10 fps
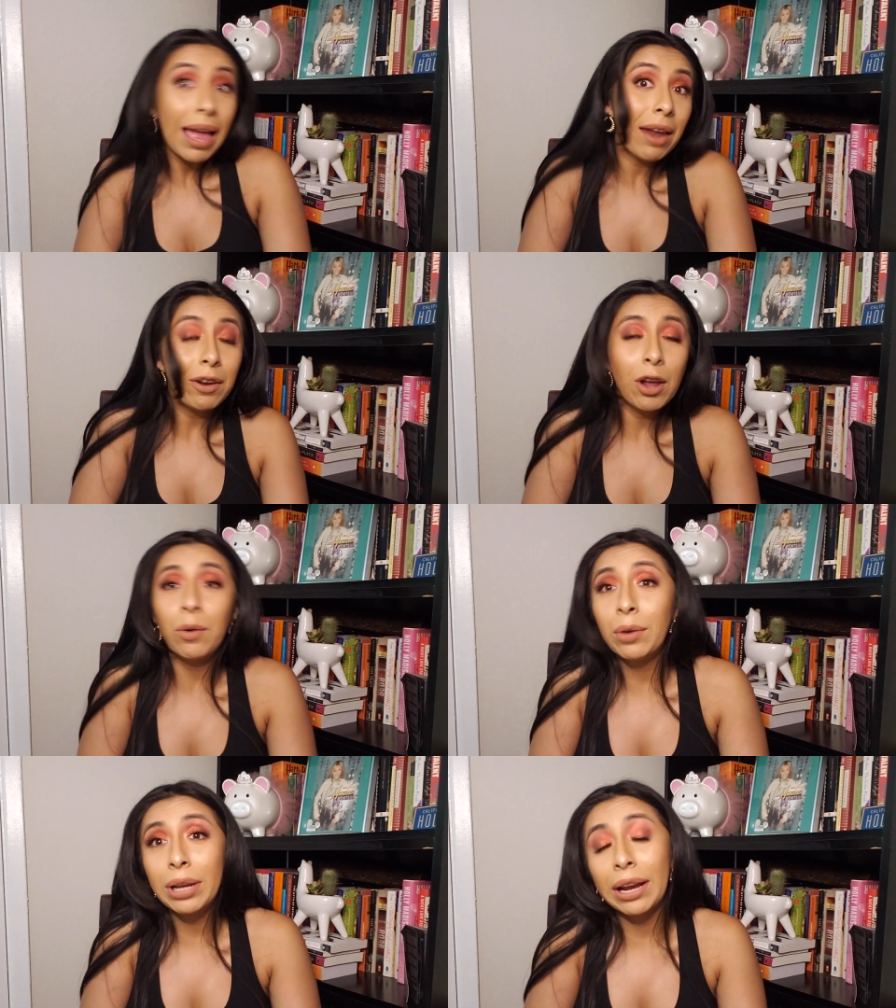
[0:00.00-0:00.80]
I don't know,
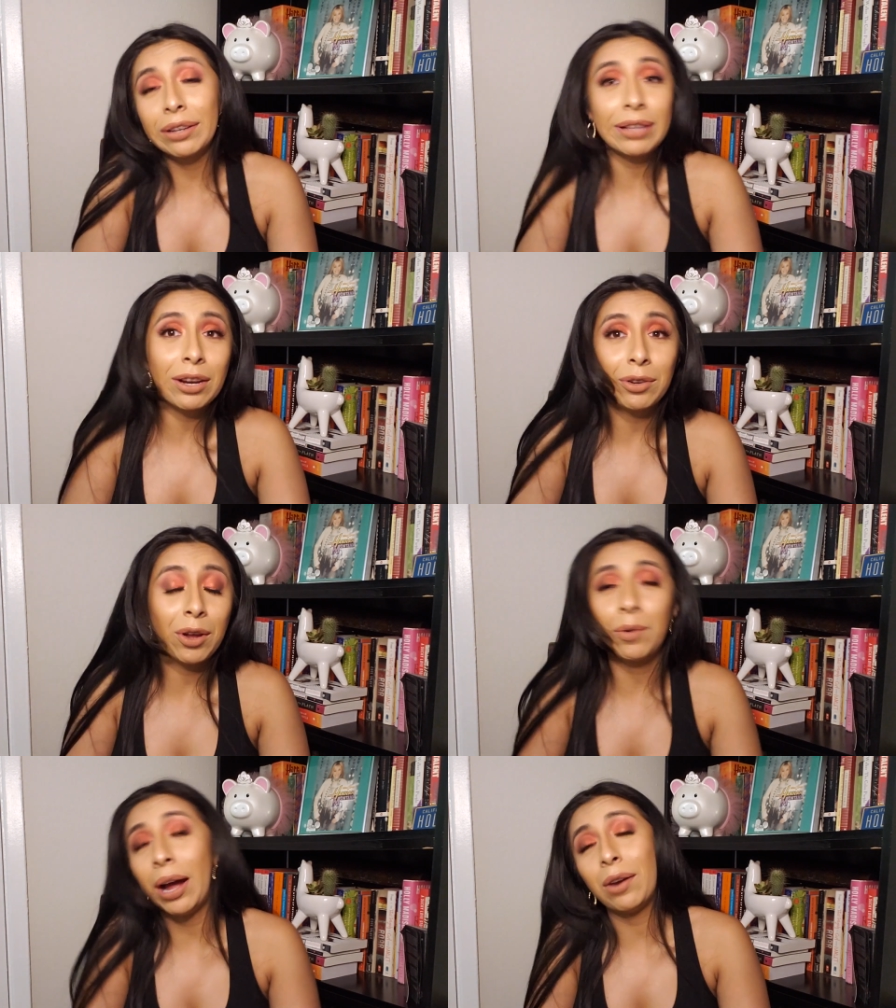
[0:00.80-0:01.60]
who cares? I don't
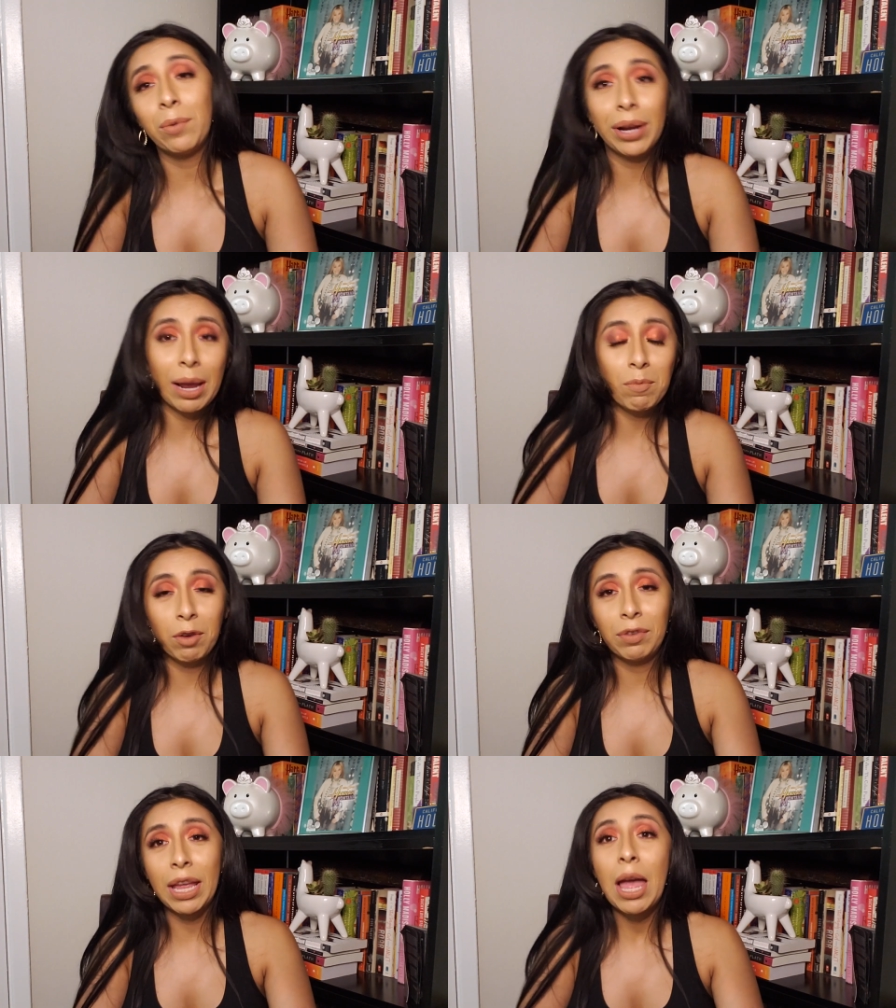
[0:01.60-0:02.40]
know, I don't work at
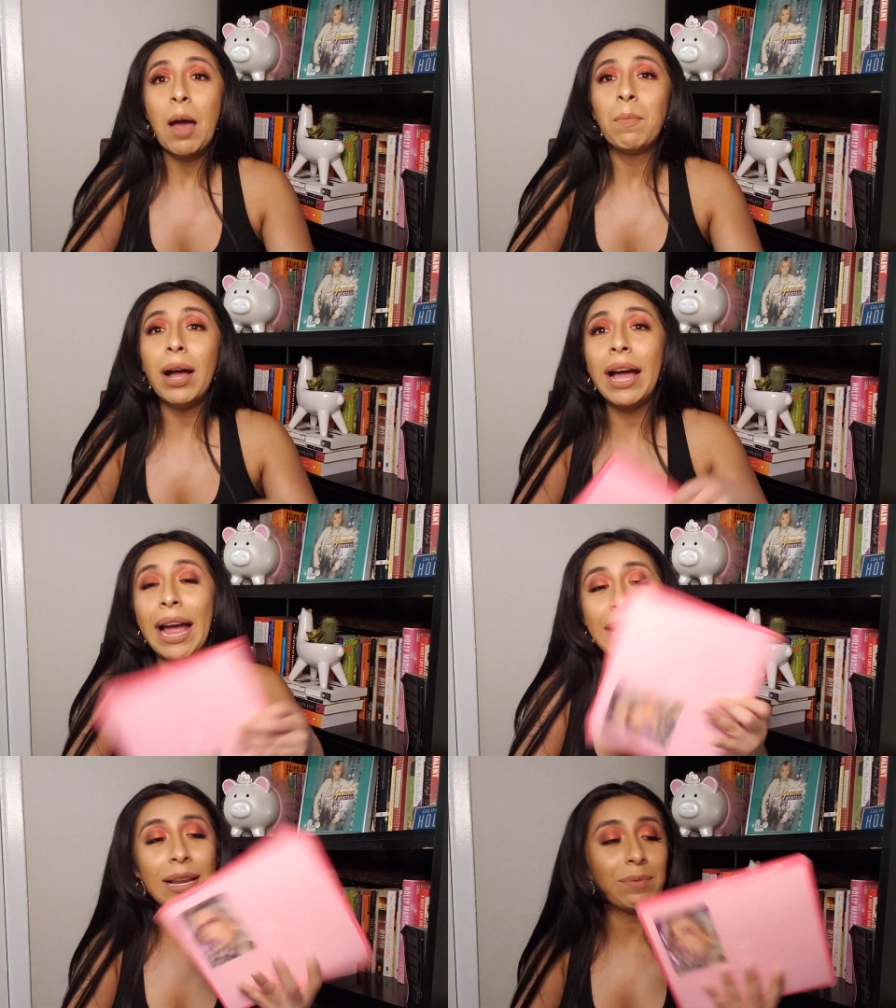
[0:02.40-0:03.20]
Morphe. But
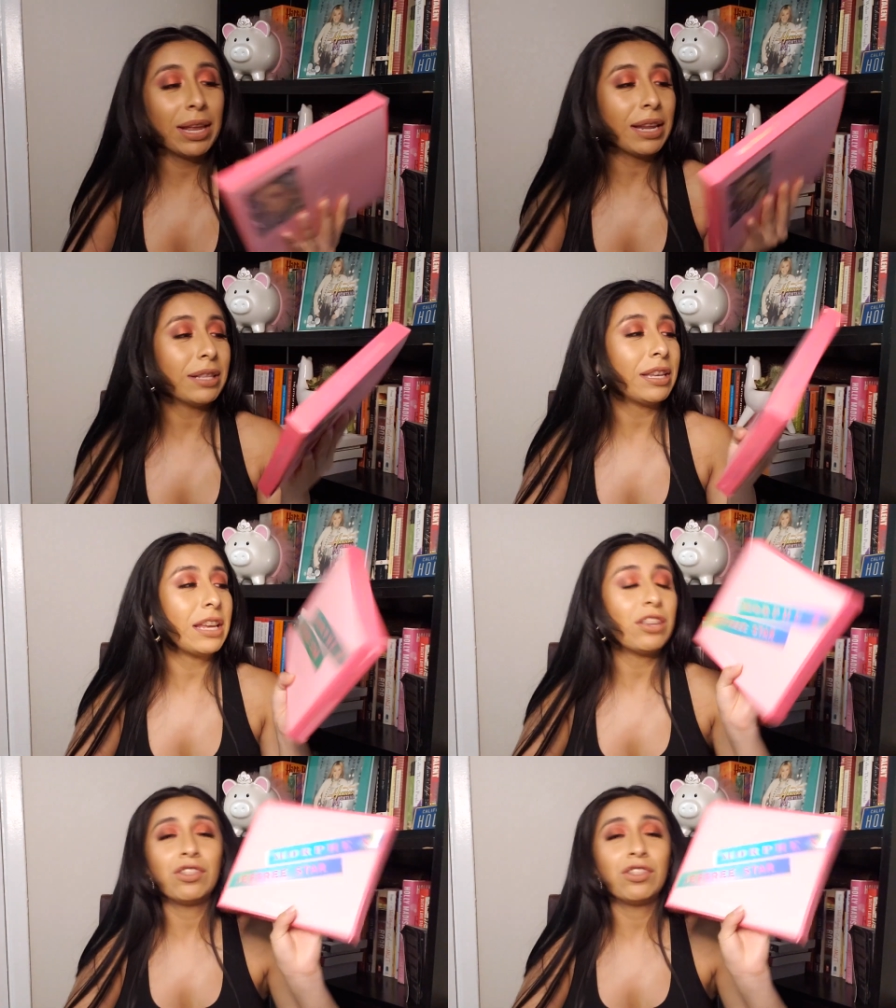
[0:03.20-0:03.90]
I ended up getting the